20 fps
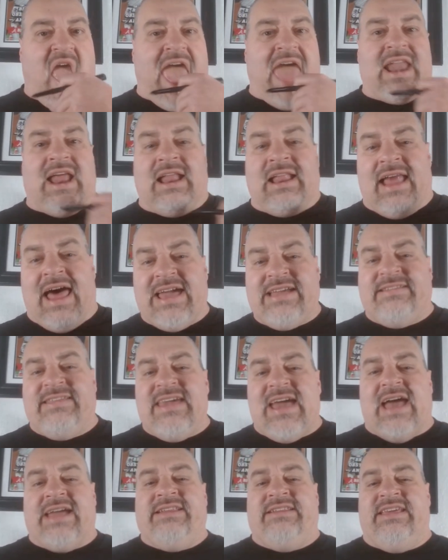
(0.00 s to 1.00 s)
And I like
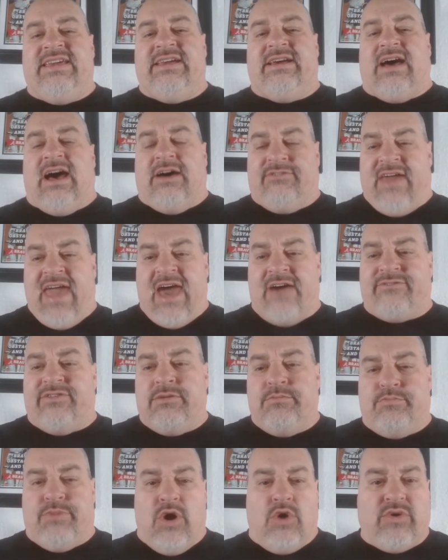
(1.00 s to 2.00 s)
the idea of
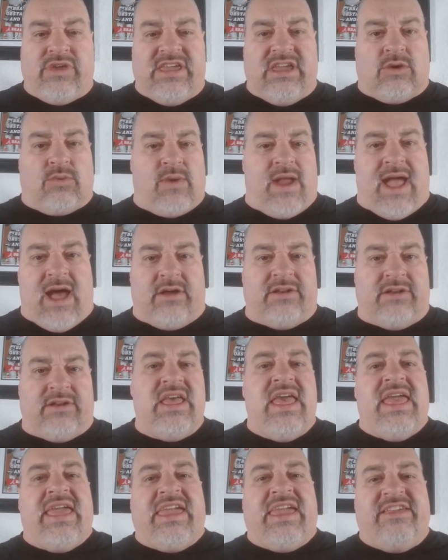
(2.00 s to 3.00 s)
having Bogey around.
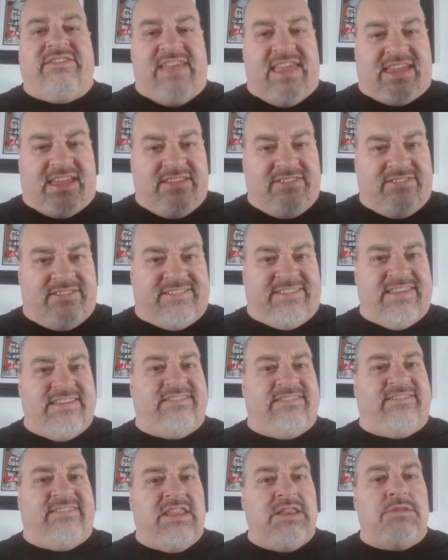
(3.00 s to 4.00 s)
He's a
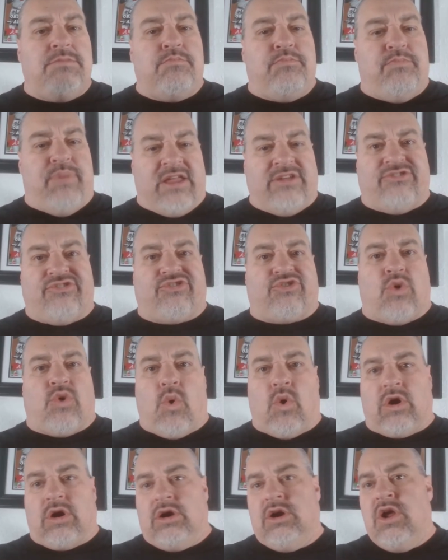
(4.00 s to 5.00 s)
consistent bench
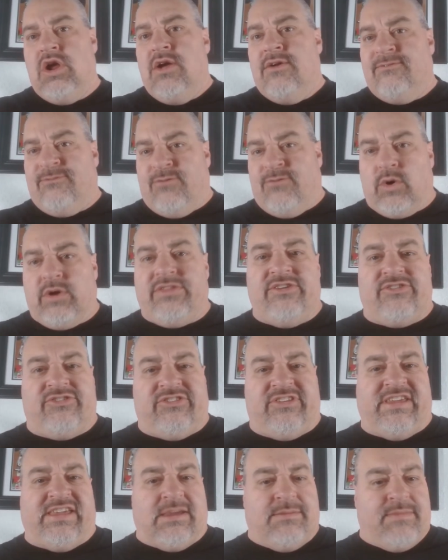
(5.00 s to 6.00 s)
scorer for this
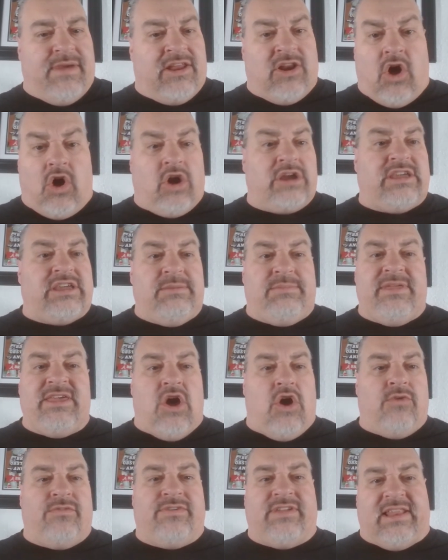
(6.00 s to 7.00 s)
team. And
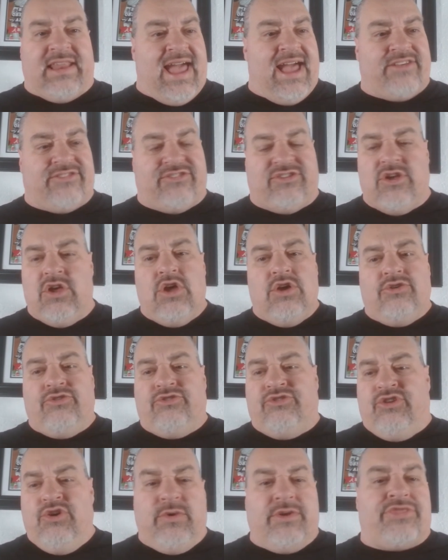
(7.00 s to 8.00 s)
arguably over the last
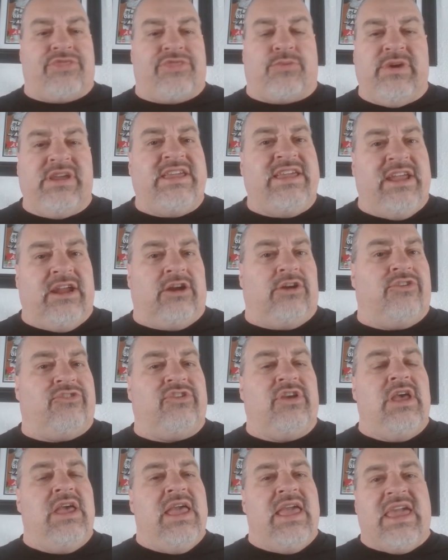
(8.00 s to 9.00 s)
2 or 3
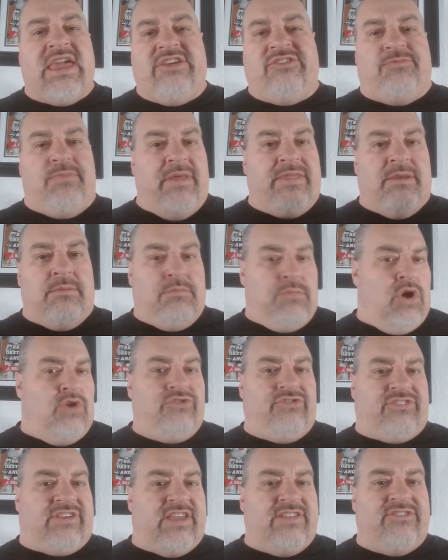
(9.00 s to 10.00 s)
years, he's been the
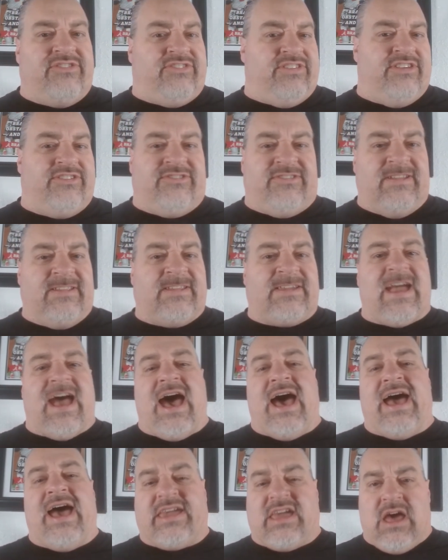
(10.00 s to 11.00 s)
most consistent
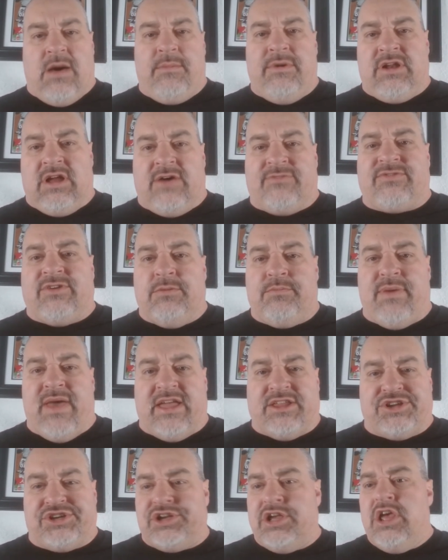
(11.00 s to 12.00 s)
guy coming off your
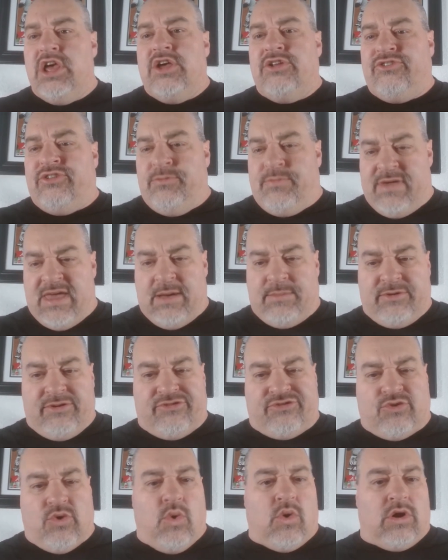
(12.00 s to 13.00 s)
bench to be able
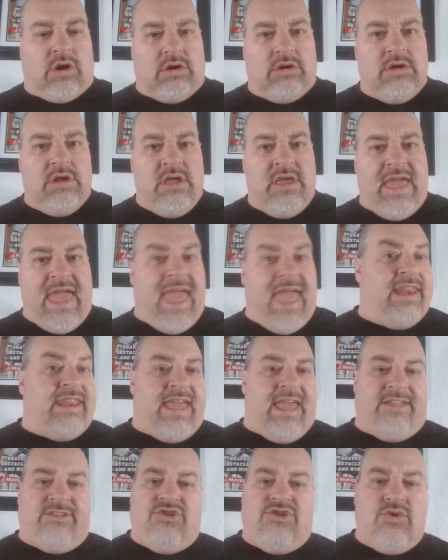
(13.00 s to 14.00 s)
to score.
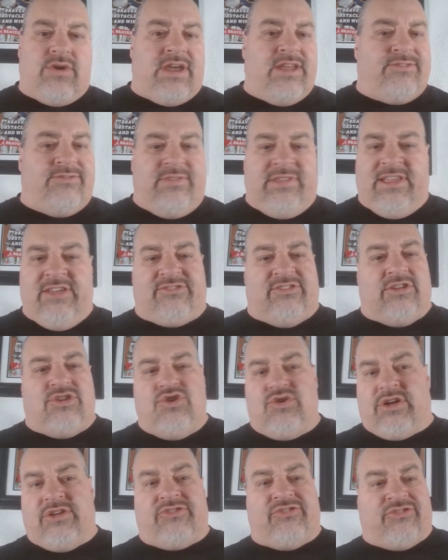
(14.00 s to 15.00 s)
And you could, listen,
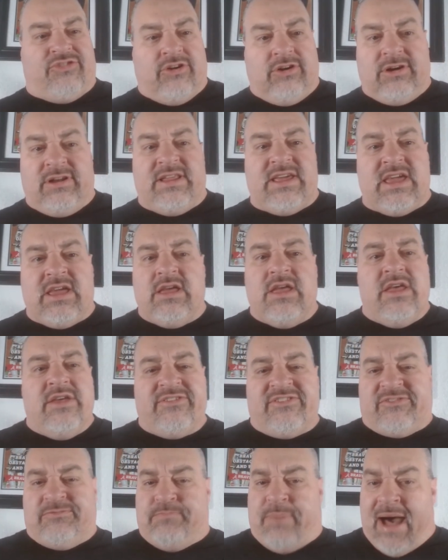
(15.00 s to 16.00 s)
you could certainly
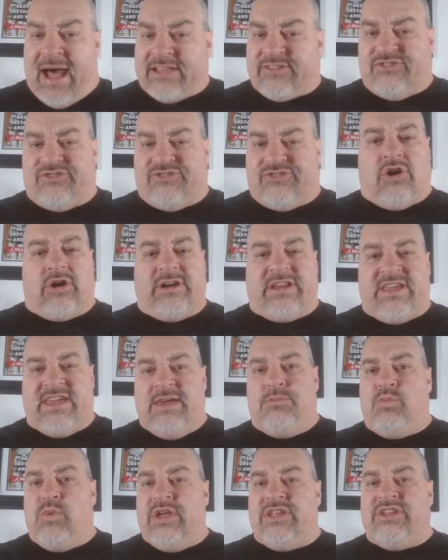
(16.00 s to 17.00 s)
spot start
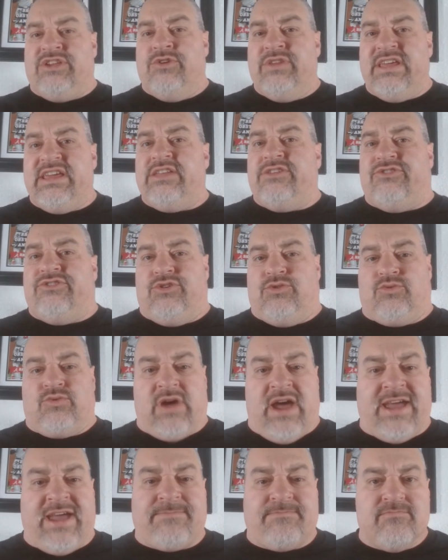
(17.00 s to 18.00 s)
him when you need to,
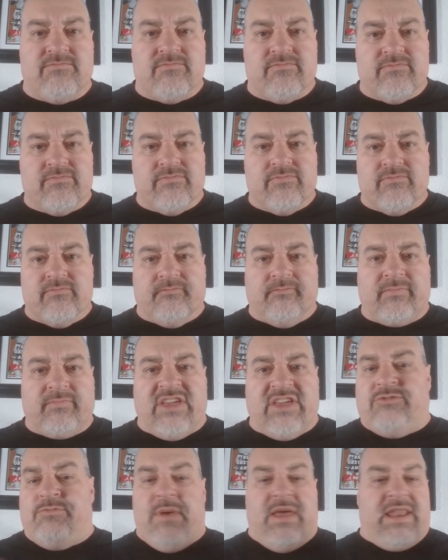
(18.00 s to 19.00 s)
right?
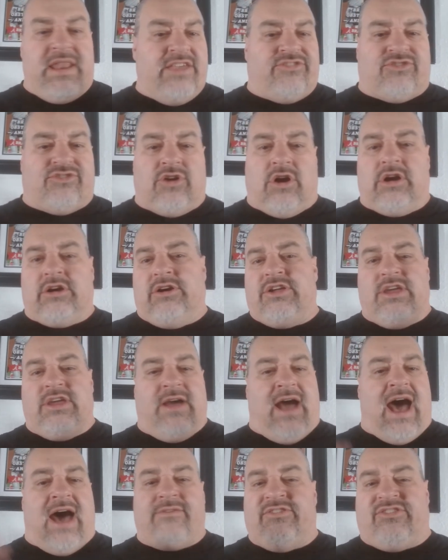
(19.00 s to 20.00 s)
He's been a starter.
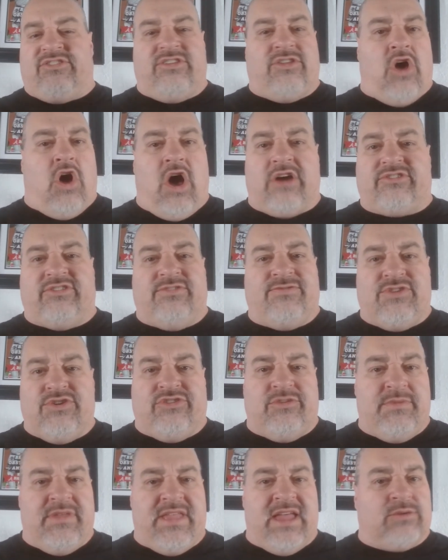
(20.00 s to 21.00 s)
Obviously, the Hawks have
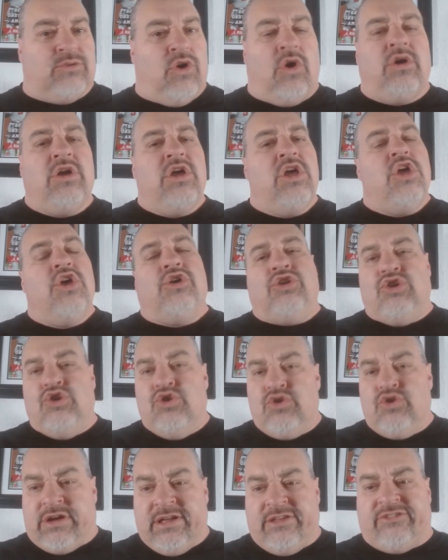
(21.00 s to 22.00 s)
used him in that role.
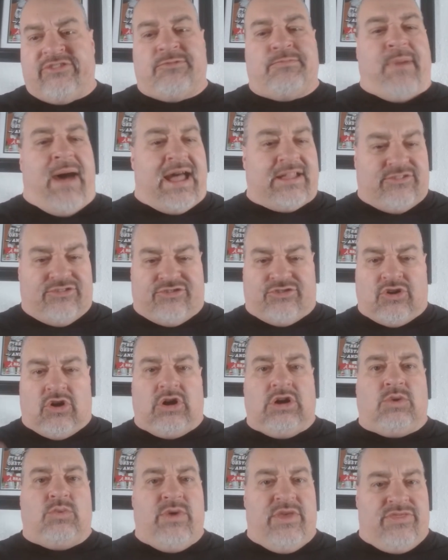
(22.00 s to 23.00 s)
You could spot
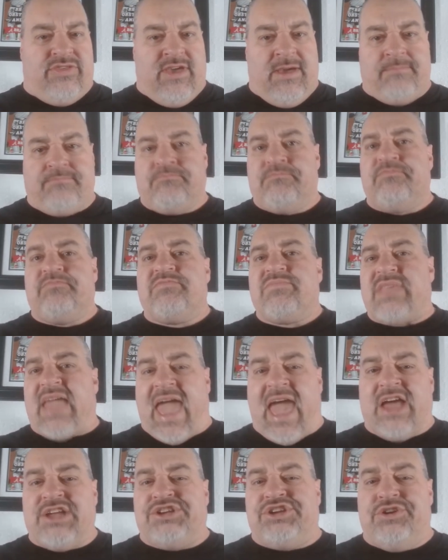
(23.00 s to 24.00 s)
start with him
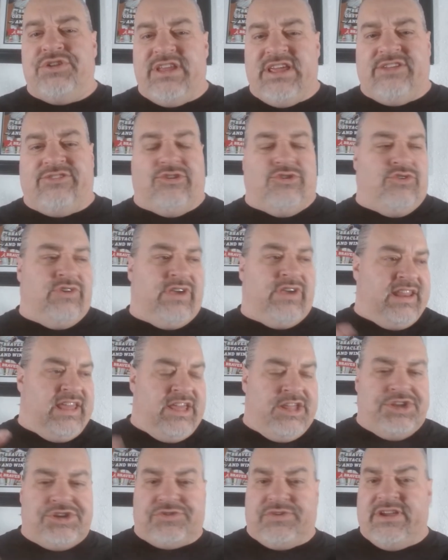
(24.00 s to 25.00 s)
as you need to. You get
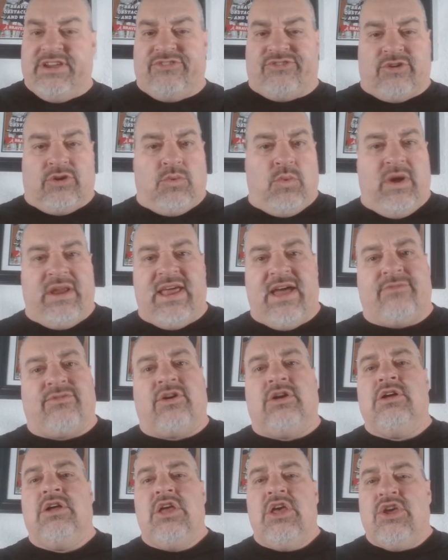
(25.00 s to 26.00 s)
injuries or
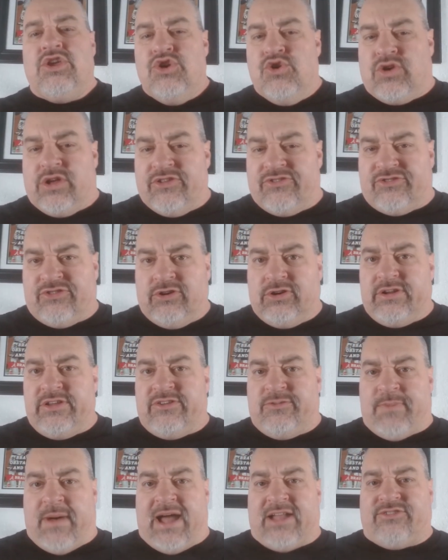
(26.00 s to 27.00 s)
whatever, you can
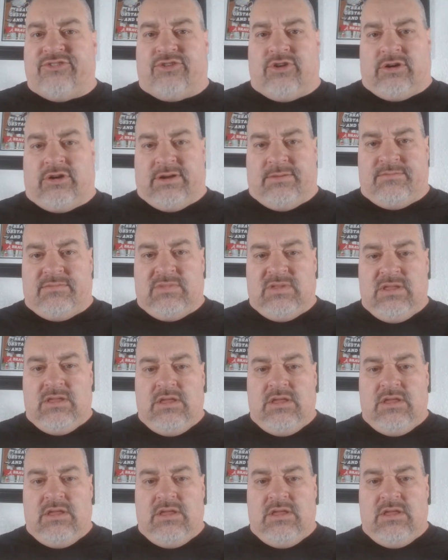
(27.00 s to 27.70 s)
certainly spot start him.